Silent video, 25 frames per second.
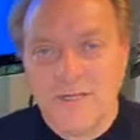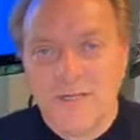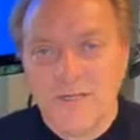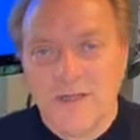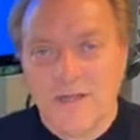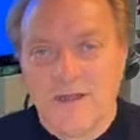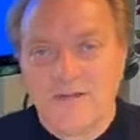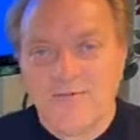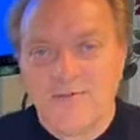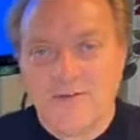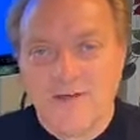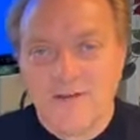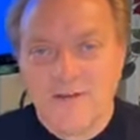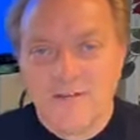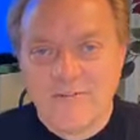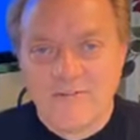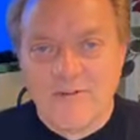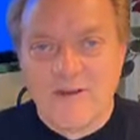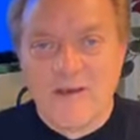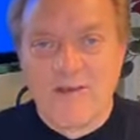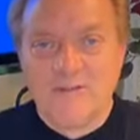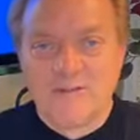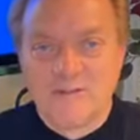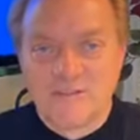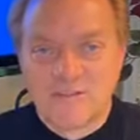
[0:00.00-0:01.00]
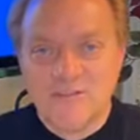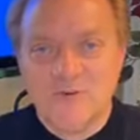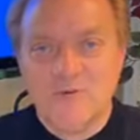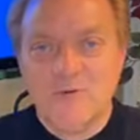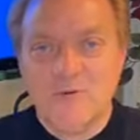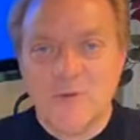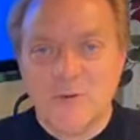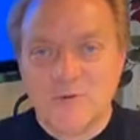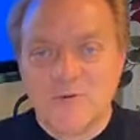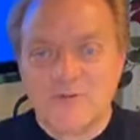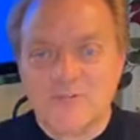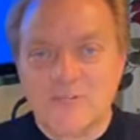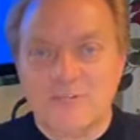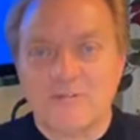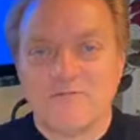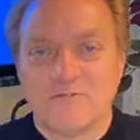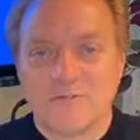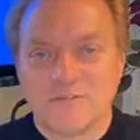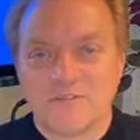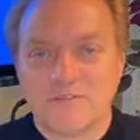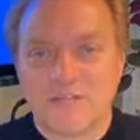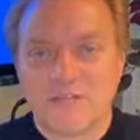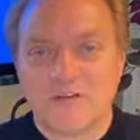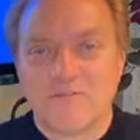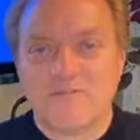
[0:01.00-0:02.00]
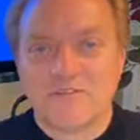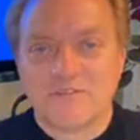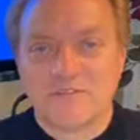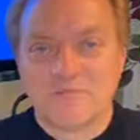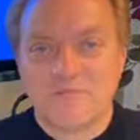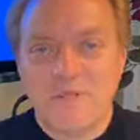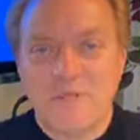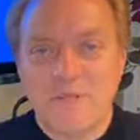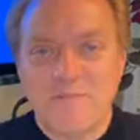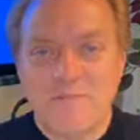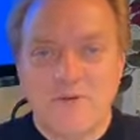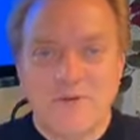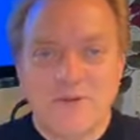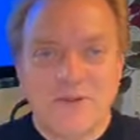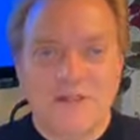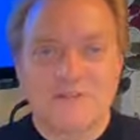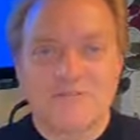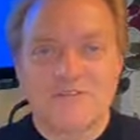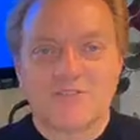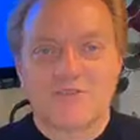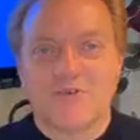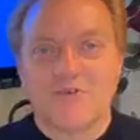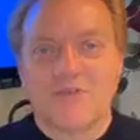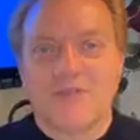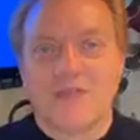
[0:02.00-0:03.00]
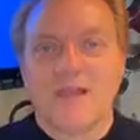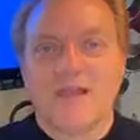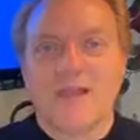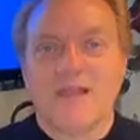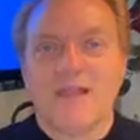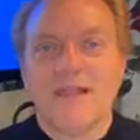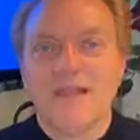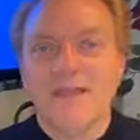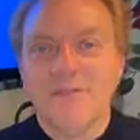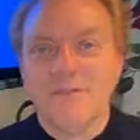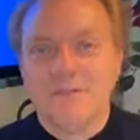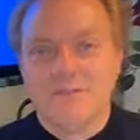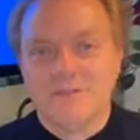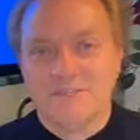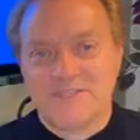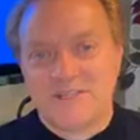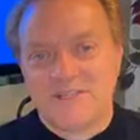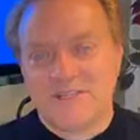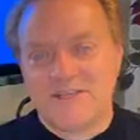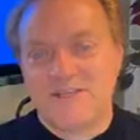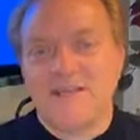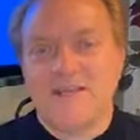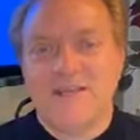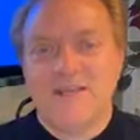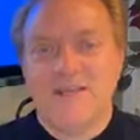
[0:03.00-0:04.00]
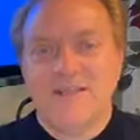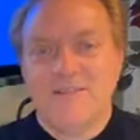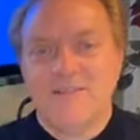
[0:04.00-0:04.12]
Our founding fathers knew we were sinful, selfish people, and so they limited